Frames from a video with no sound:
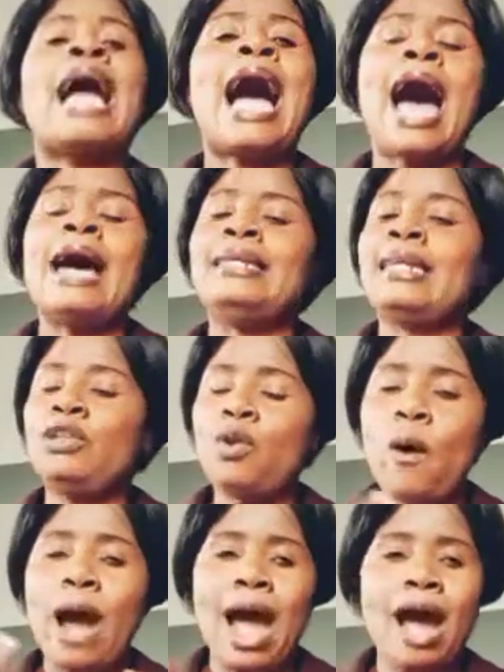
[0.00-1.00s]
And you
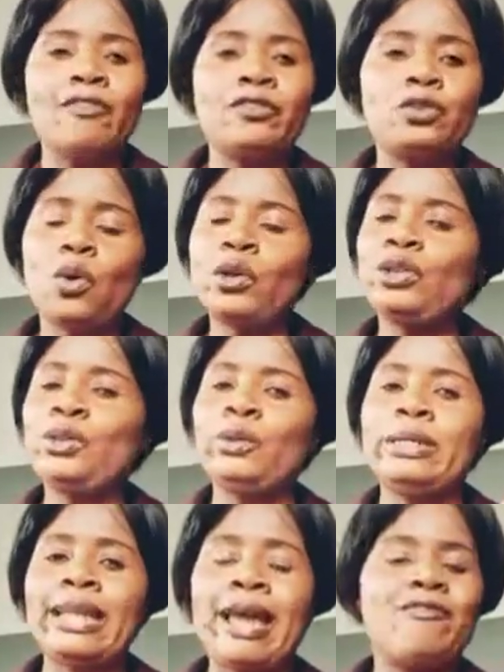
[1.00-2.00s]
know, I have told
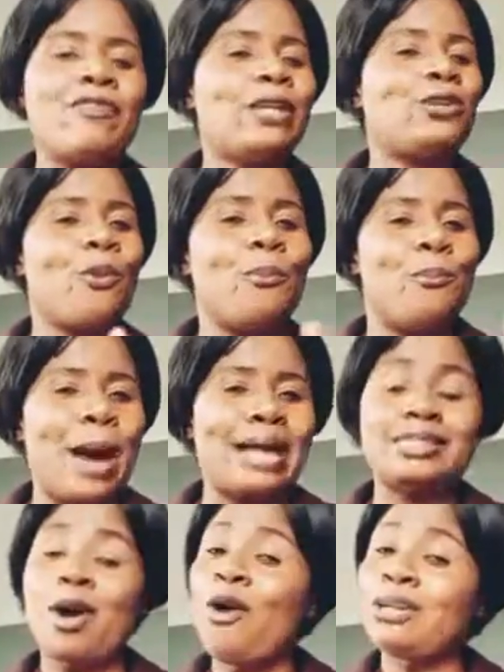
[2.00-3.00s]
you never to
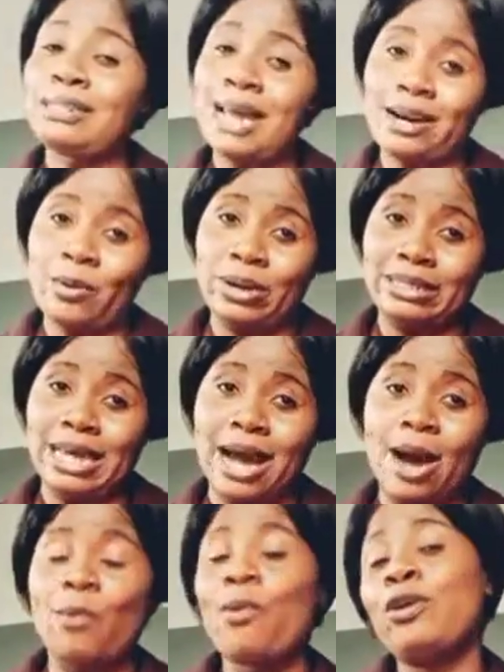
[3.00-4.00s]
bath ordinary
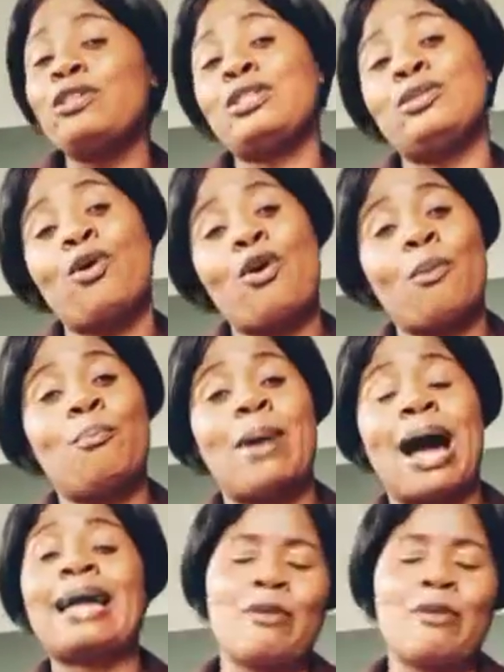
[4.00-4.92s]
water once you come back